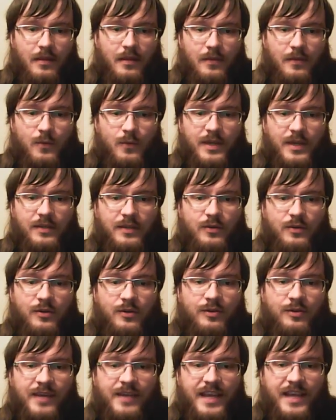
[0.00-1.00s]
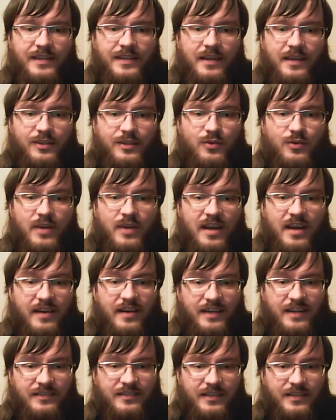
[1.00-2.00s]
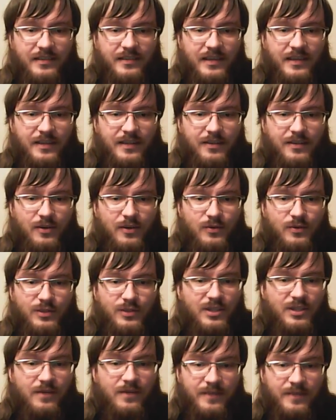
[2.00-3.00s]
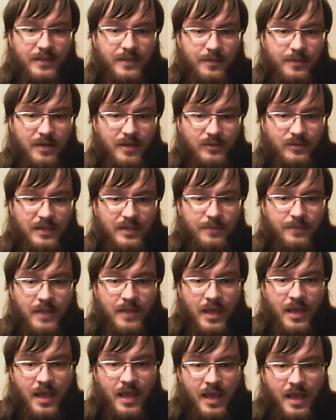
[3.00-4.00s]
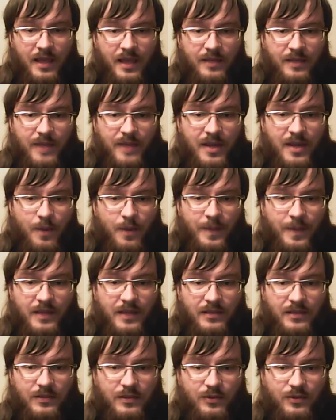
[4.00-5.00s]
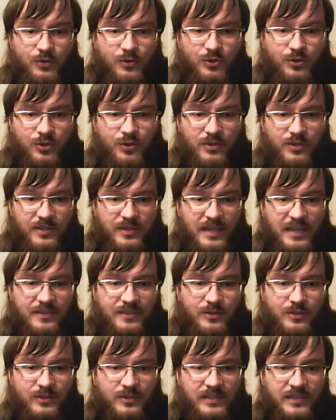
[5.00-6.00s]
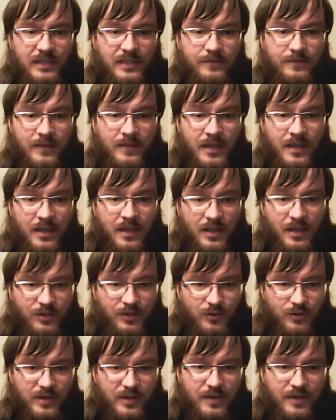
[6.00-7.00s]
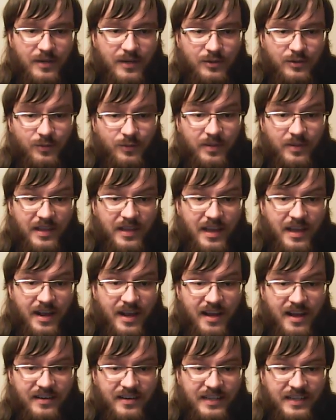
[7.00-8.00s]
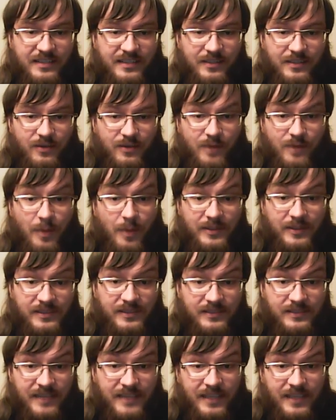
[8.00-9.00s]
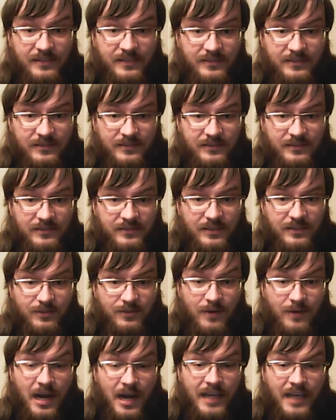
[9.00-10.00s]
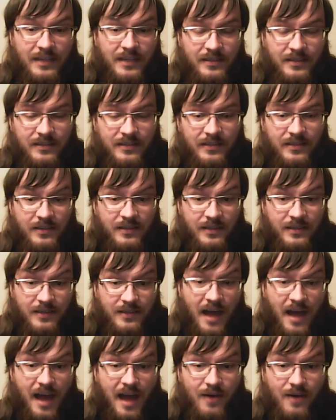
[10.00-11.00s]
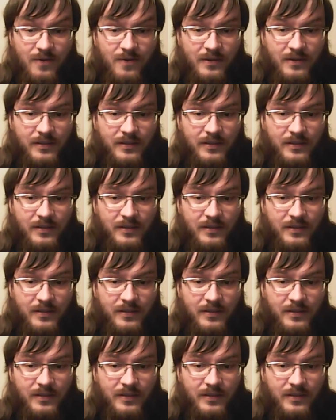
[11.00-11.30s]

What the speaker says: When you create a new character and know nothing about them, in my opinion you shouldn't ask yourself, do I want to play a character of opposite sex? And do I? And how?